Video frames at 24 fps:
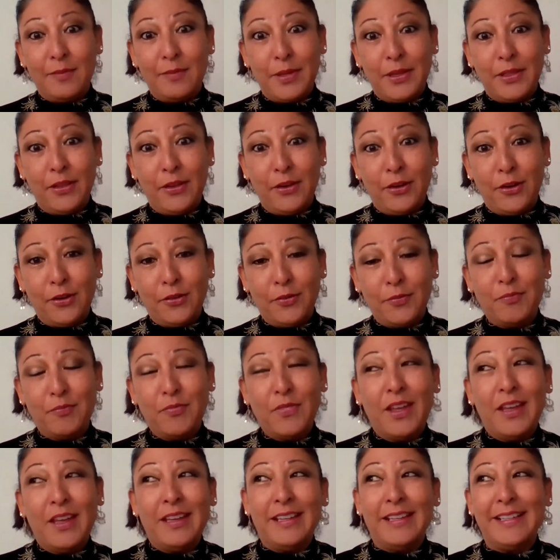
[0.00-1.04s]
I've been there.
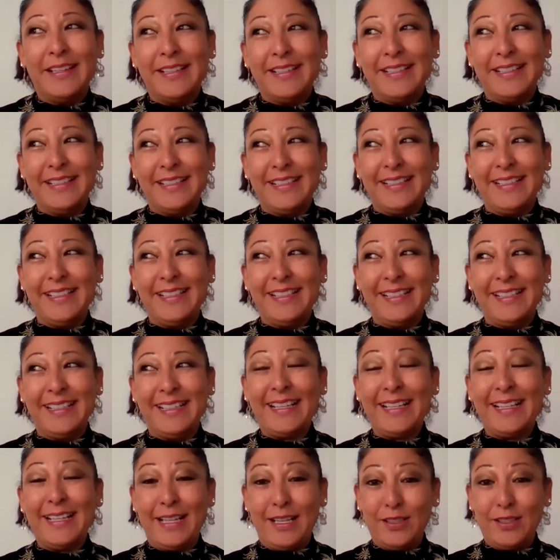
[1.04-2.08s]

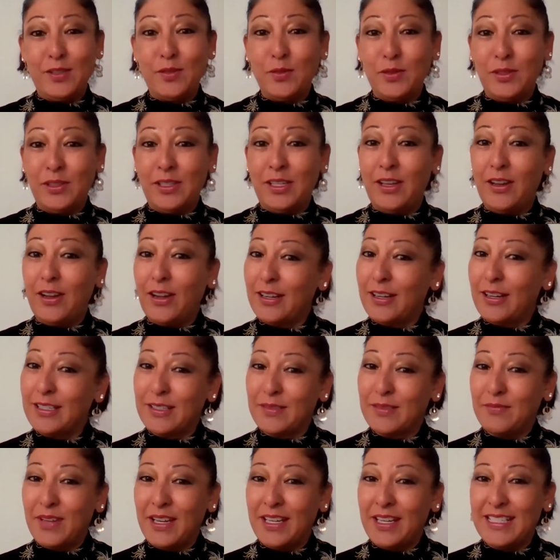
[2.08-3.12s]
It's really hard
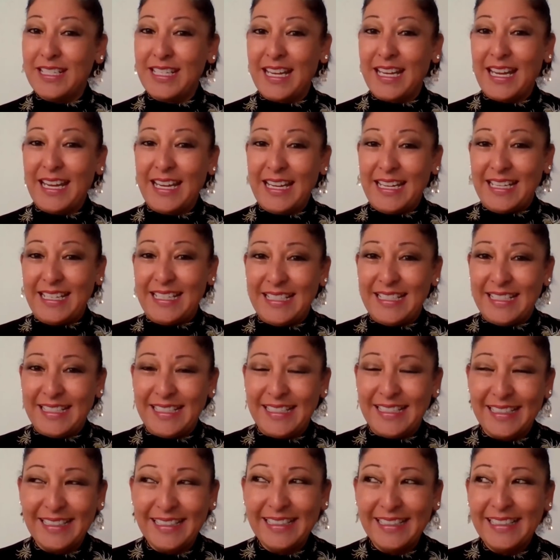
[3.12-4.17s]
to maintain.
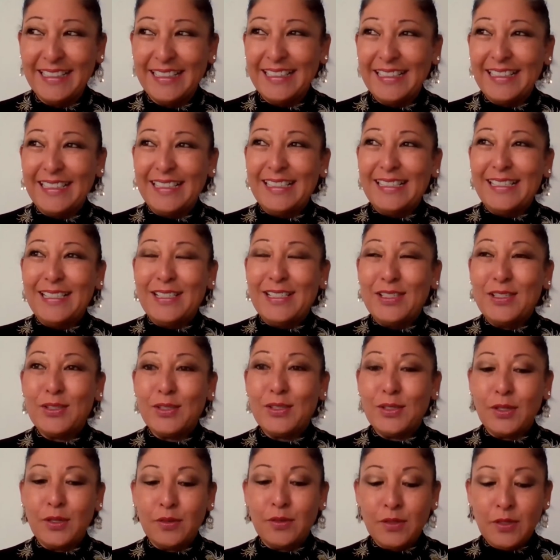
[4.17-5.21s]

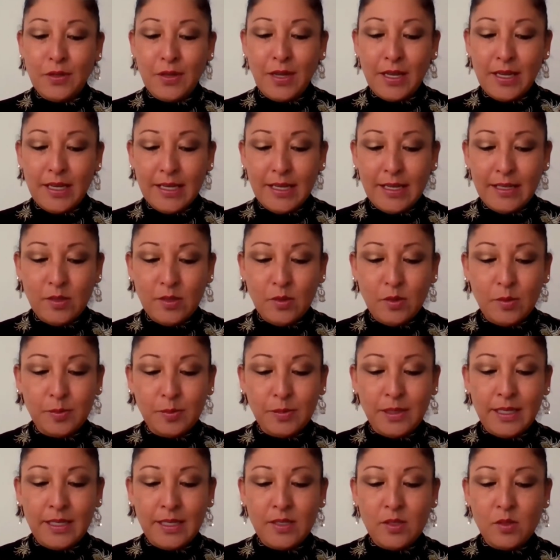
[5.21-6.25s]
So you kind of get to a
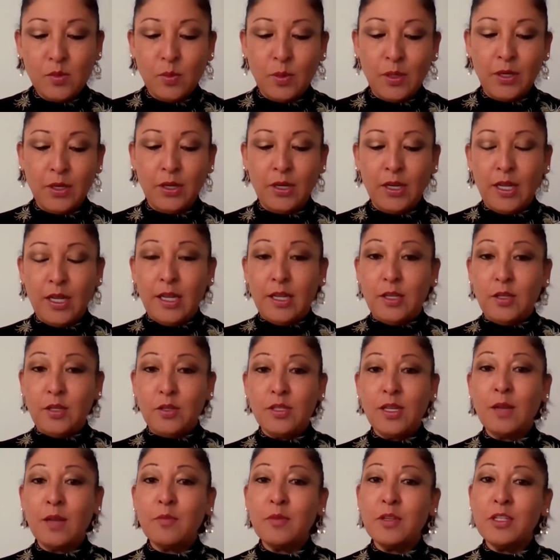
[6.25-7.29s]
place where you
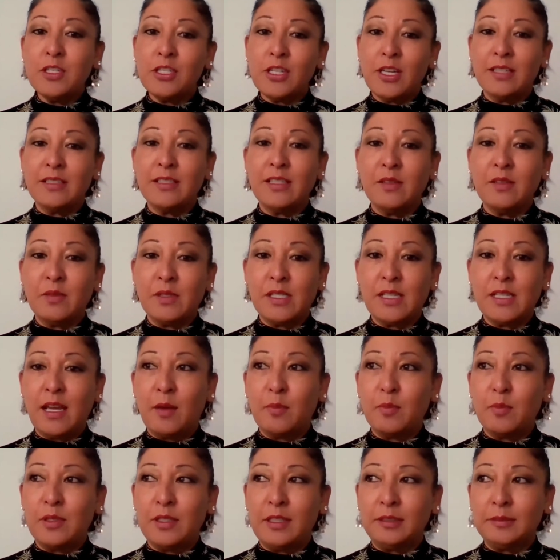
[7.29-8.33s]
stop rejecting what's
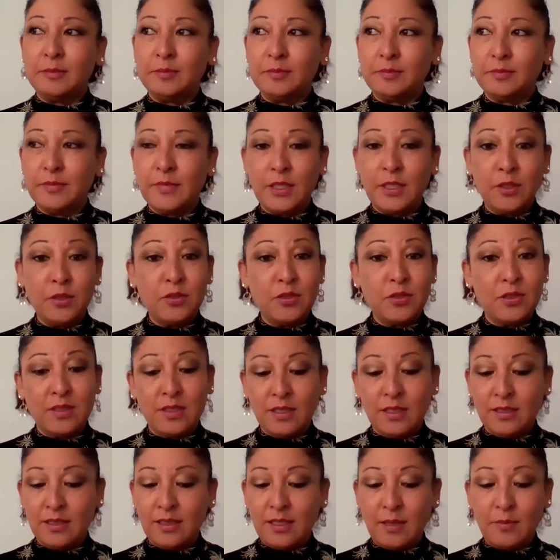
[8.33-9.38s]
happening and you
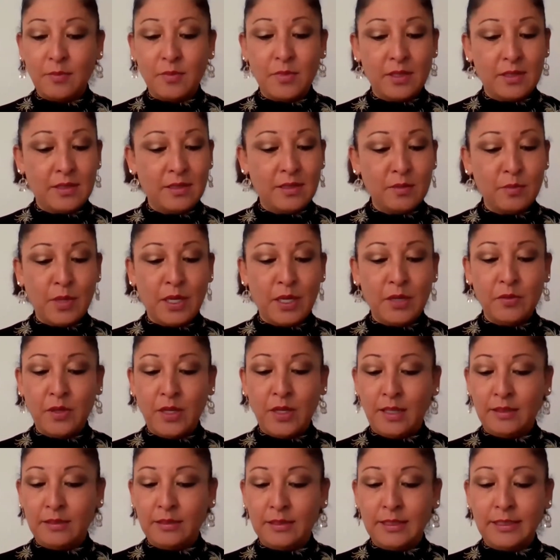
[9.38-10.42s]
just accept, this is my
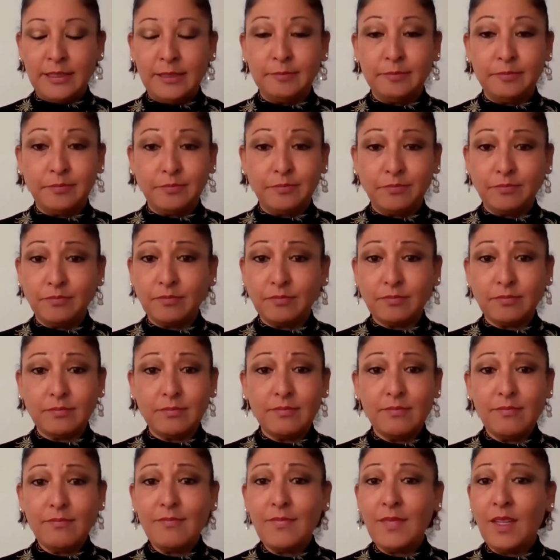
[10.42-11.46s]
reality.
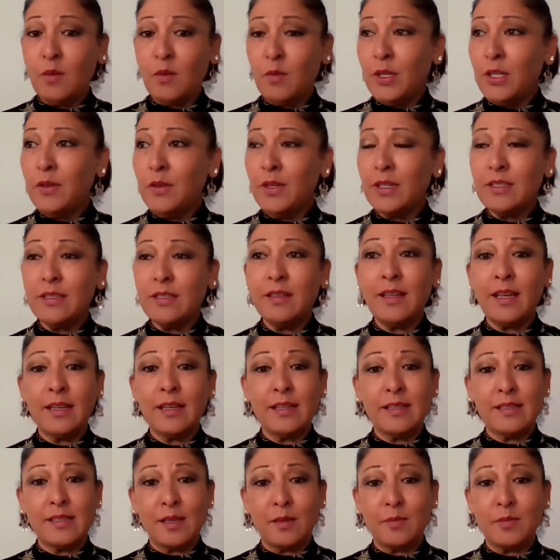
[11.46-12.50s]
When you get to that
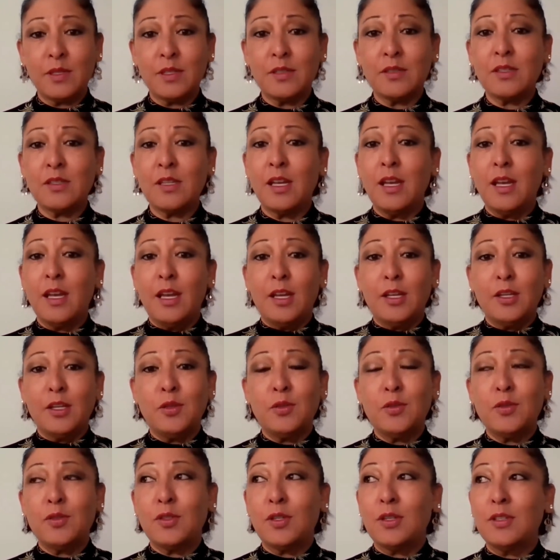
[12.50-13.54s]
acceptance,
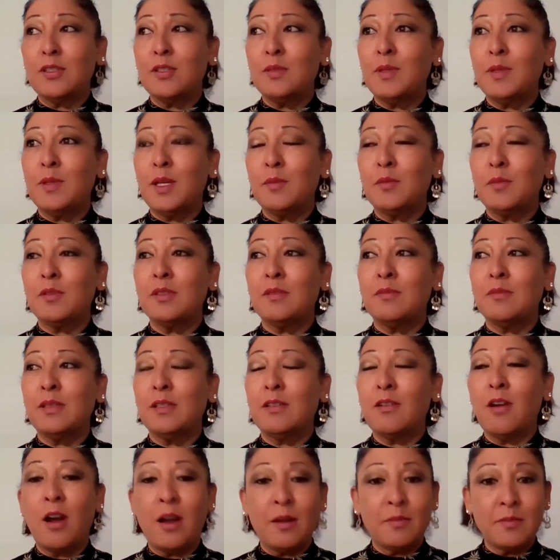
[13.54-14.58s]
you start to be able to
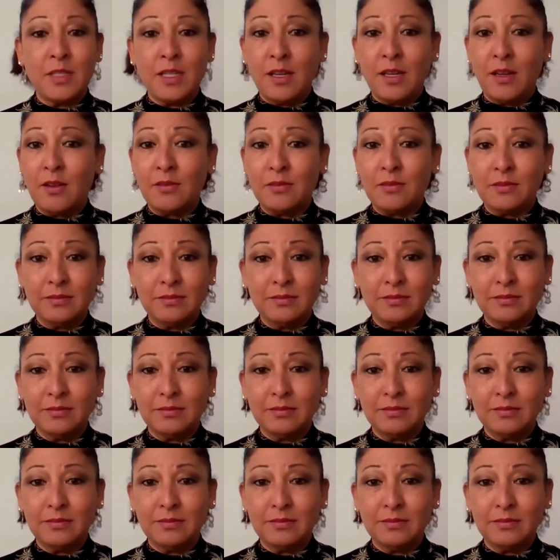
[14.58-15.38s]
calm down.